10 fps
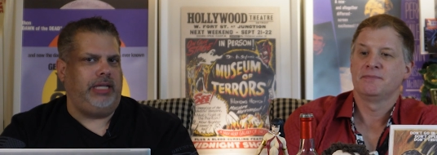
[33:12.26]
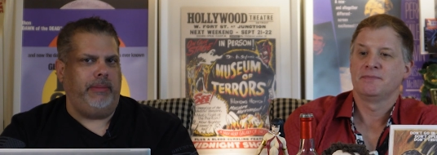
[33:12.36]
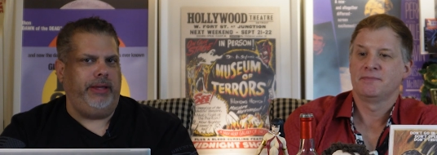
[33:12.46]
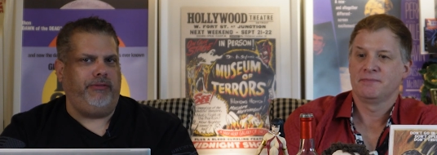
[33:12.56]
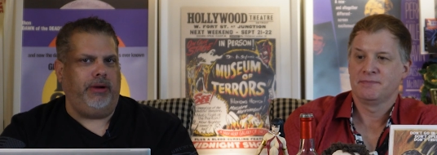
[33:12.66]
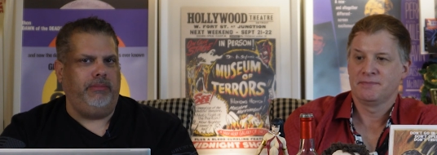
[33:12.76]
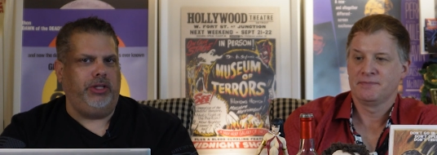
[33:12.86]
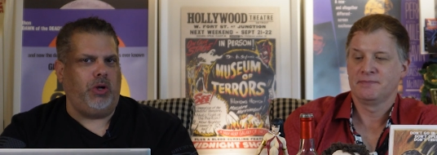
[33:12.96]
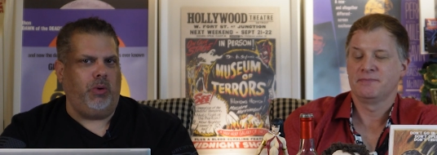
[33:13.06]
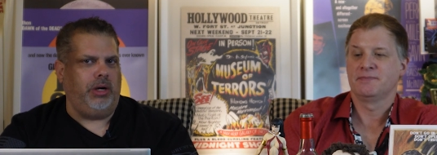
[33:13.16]
Speaker 1: coming from
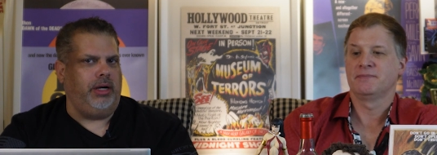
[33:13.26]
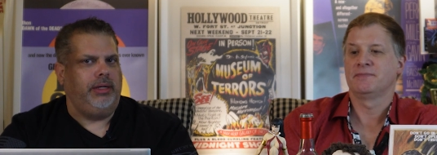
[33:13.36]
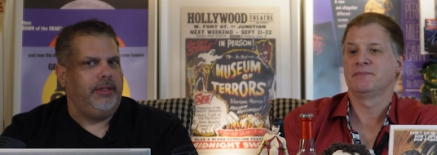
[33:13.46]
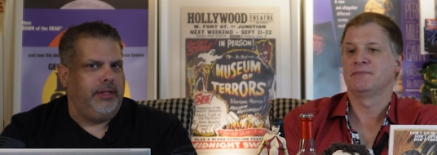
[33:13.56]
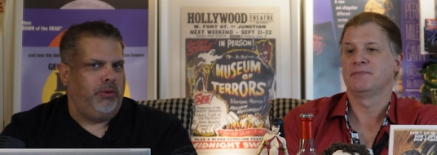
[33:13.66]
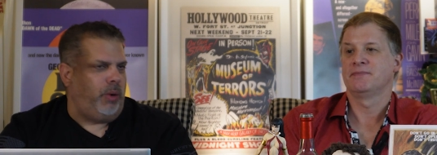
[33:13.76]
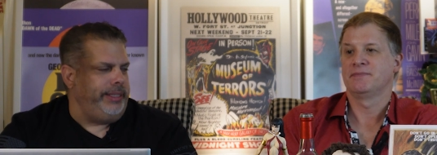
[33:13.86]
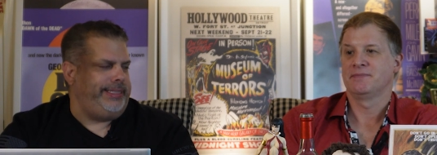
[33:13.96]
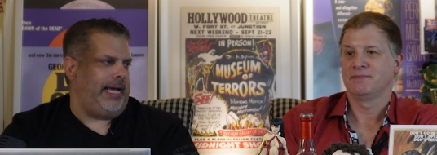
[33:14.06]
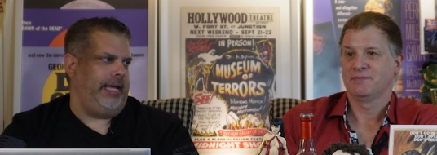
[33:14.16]
the corner
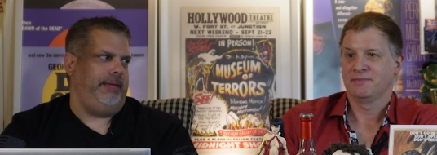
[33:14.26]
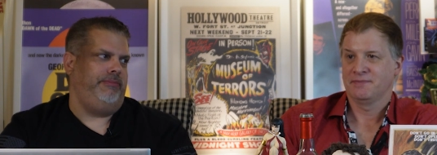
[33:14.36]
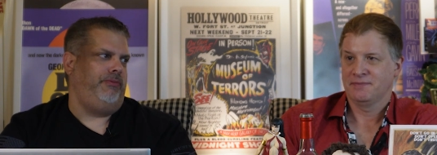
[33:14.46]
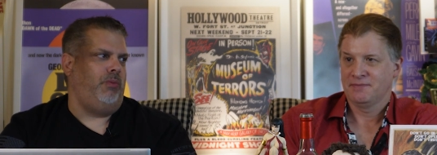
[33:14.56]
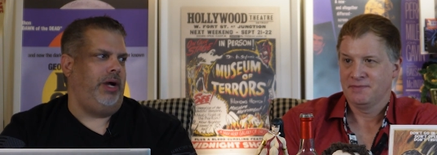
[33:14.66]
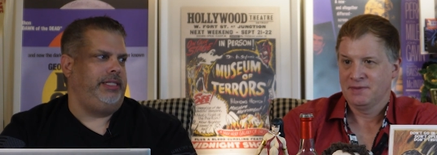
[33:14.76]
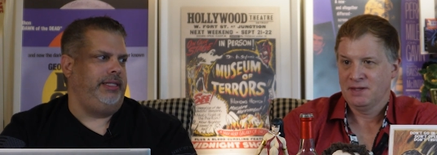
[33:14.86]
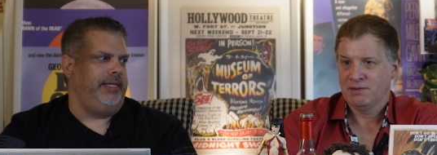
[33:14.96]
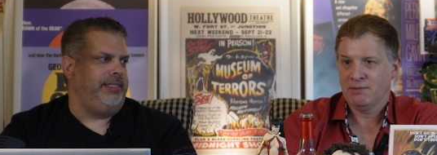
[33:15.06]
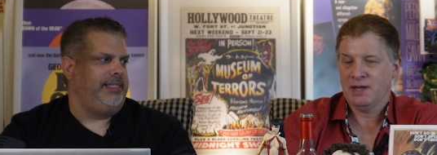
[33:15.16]
one time
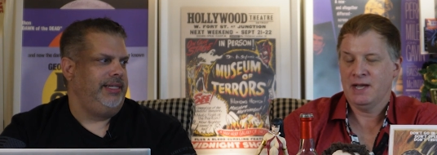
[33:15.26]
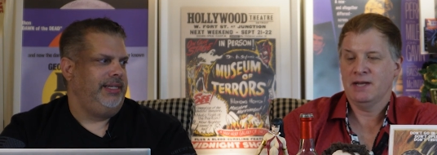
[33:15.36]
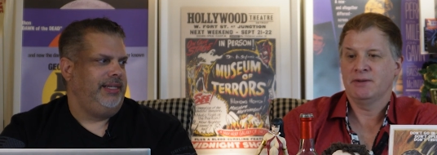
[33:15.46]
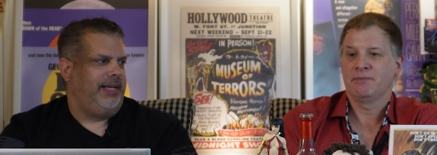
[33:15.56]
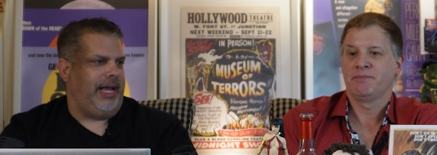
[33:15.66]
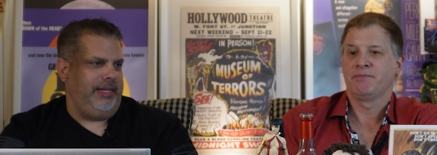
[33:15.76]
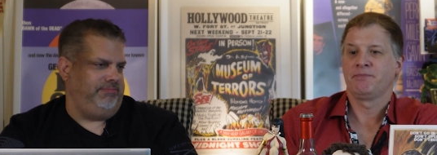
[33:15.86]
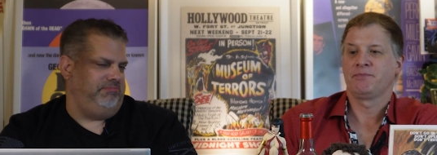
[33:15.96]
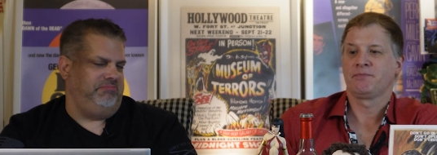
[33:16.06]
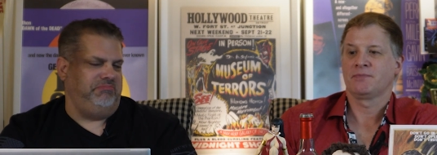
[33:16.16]
watching this. Right. I
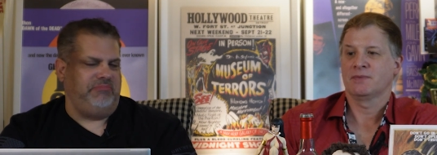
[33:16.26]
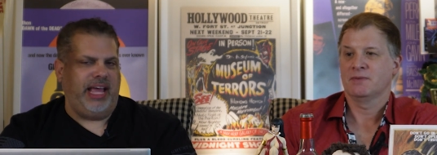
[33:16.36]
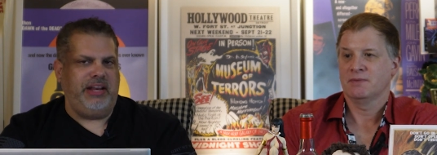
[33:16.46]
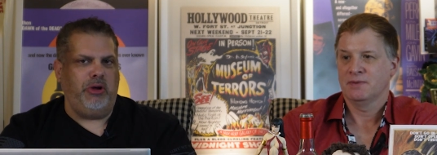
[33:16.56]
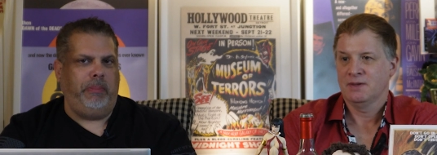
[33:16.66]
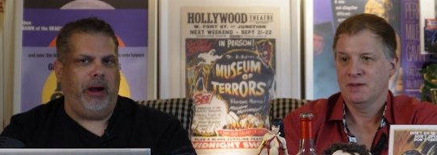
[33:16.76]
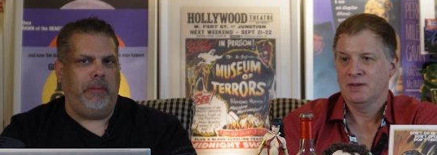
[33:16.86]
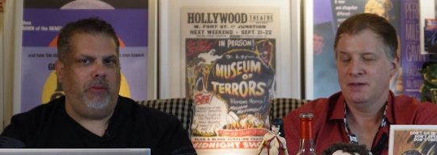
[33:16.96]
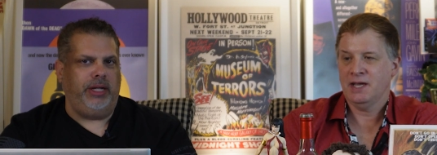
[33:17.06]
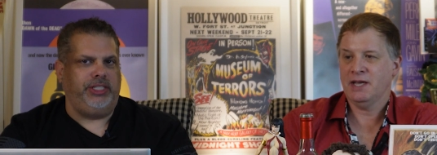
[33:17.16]
had no
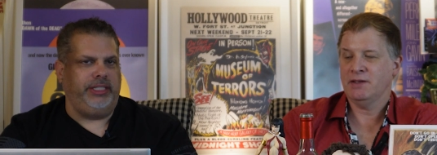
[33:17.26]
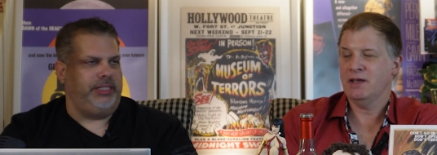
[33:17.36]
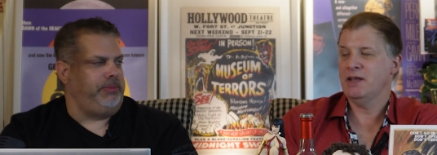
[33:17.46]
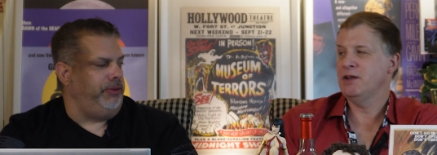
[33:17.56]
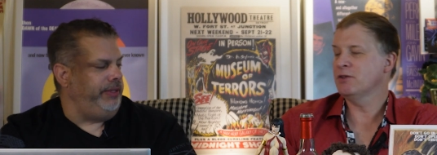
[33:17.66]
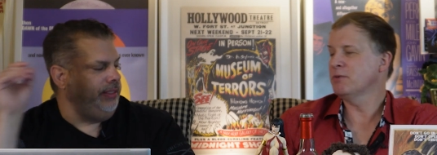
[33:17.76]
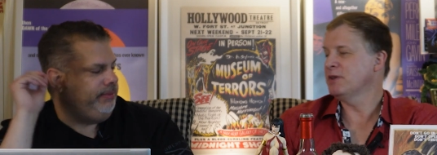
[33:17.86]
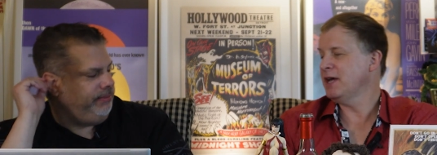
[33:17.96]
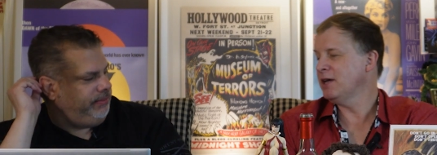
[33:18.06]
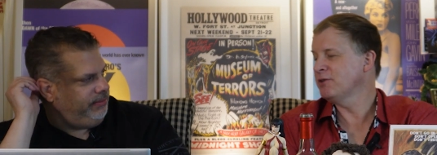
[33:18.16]
problem watching they, this. In other
Speaker 2: words,
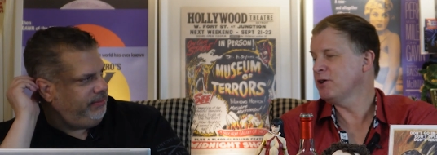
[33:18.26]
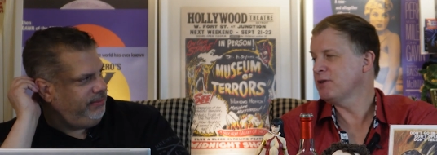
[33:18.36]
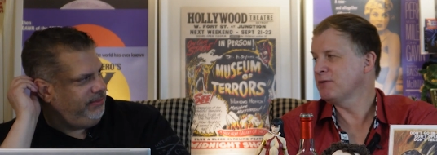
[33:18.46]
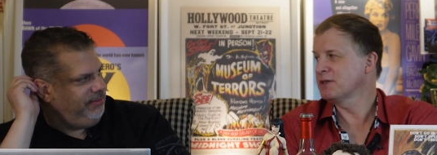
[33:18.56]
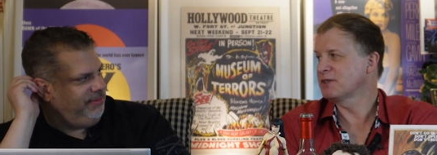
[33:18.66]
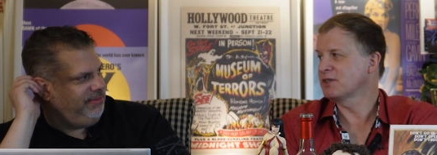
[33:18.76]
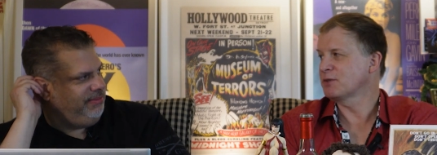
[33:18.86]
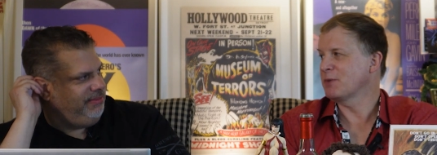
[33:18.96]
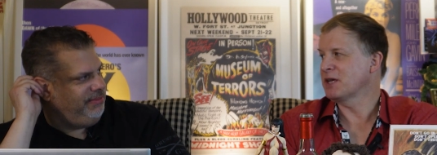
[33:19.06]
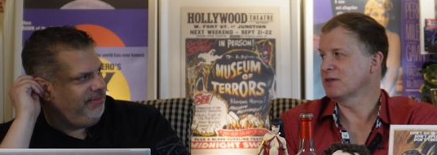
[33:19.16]
they held off on the
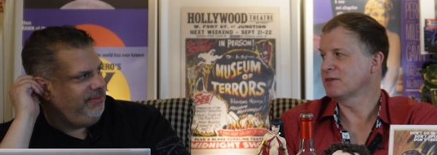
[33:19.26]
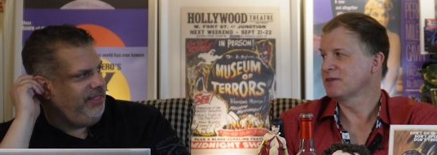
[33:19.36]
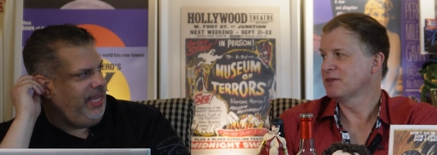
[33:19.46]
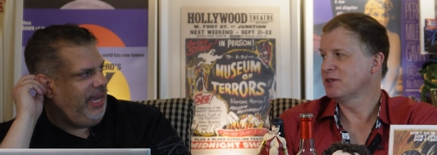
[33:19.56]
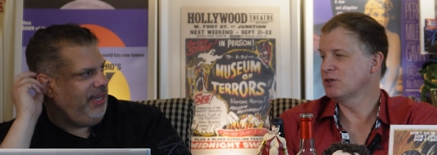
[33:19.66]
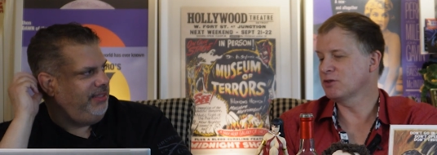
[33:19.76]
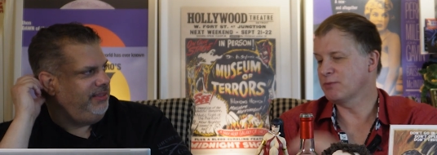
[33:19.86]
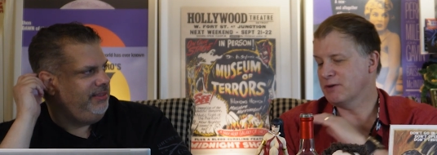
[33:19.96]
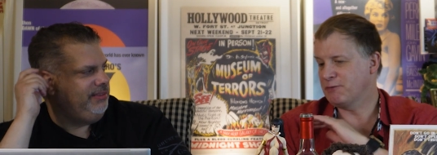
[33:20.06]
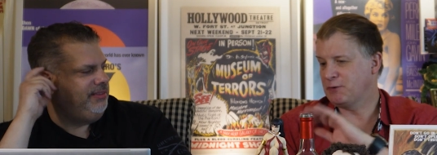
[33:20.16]
suspense. Yeah, it just
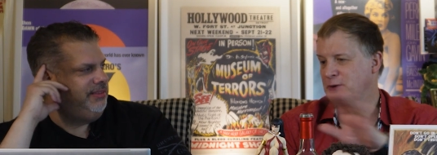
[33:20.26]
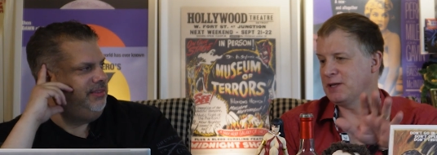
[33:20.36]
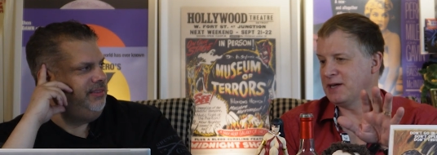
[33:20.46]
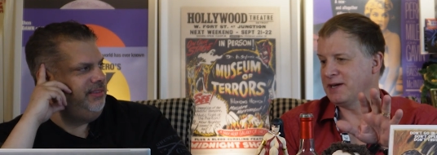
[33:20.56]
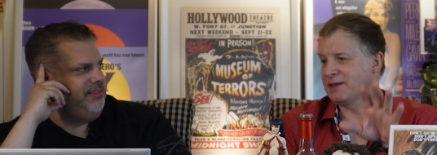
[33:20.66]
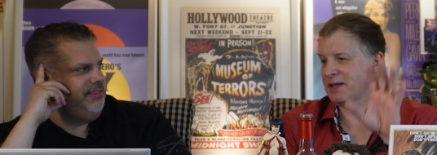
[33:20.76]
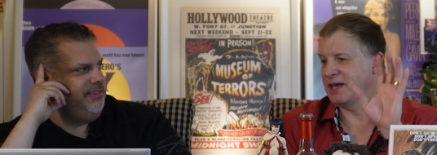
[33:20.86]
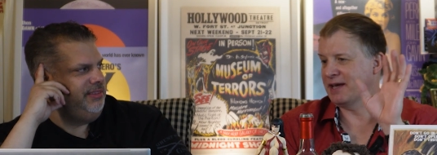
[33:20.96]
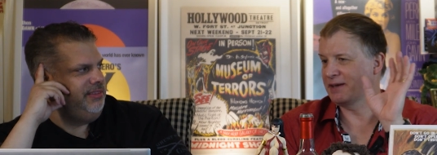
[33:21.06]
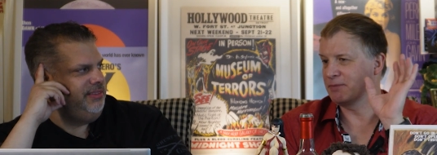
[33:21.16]
went full on
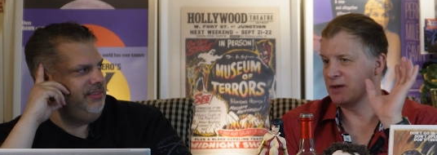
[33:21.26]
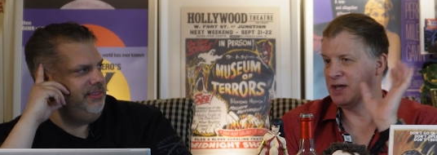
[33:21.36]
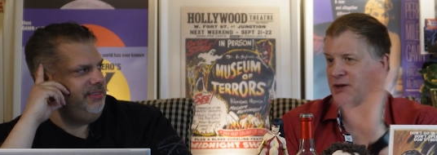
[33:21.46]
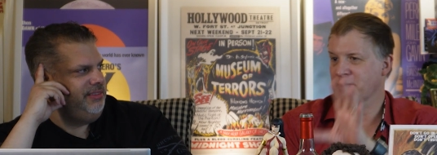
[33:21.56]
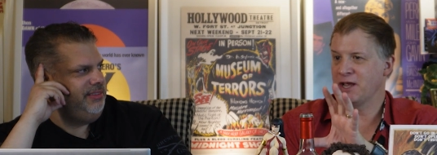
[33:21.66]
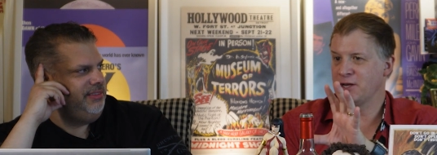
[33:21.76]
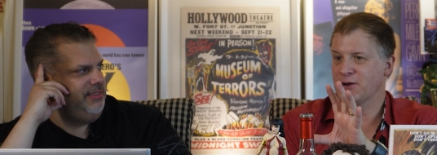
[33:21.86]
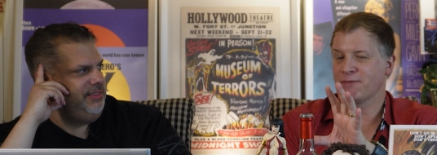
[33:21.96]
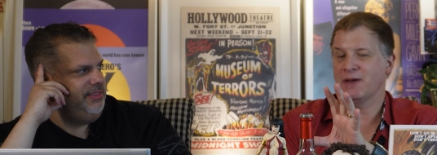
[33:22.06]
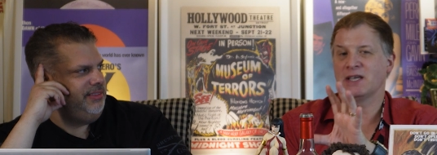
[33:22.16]
like inner in
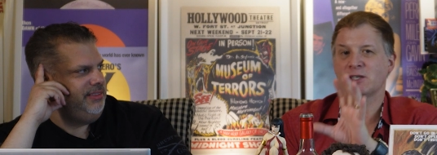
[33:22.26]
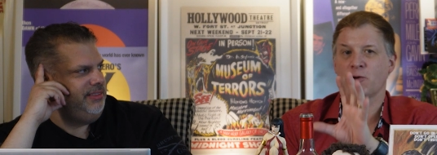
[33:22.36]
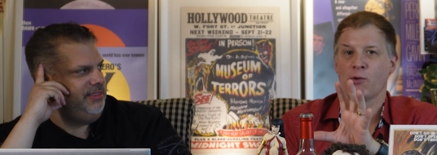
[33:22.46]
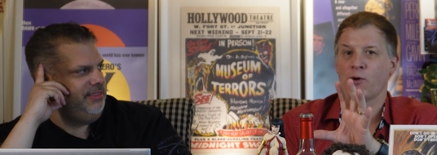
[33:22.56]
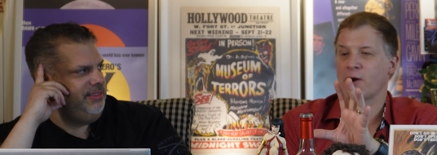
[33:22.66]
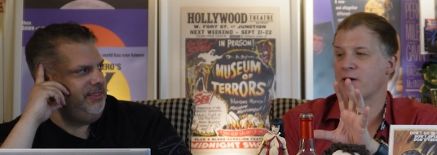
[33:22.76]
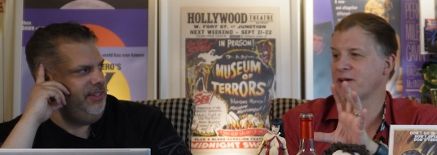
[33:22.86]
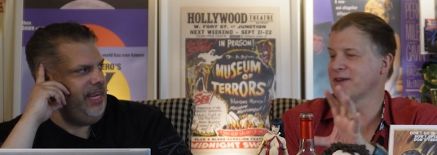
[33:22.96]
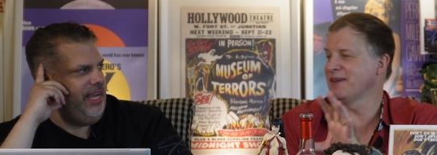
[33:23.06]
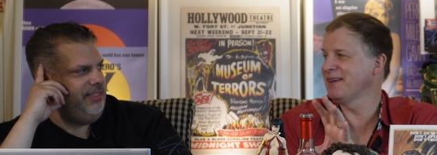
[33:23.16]
your face gore.
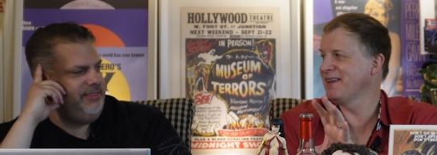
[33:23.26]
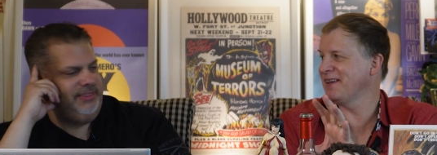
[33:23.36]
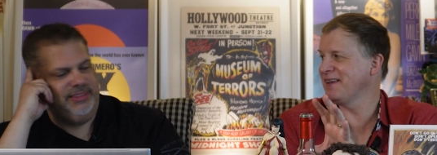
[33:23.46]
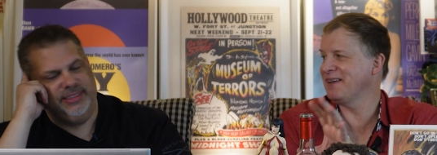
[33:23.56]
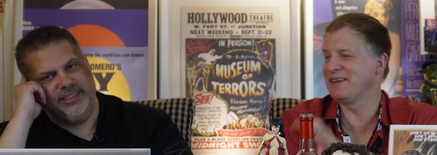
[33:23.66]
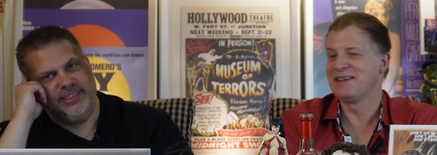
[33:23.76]
Yeah,